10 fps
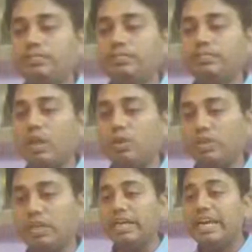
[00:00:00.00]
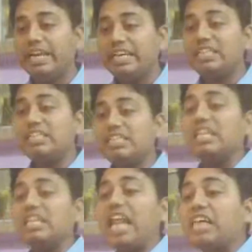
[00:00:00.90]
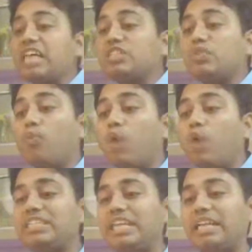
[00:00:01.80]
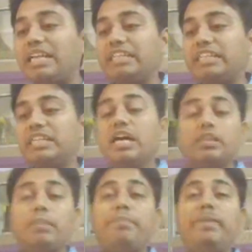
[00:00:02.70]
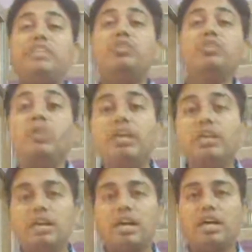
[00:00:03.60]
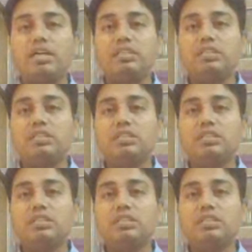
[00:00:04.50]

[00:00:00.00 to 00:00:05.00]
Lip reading: Okay. He hears the last voice at night, the patrolling cars.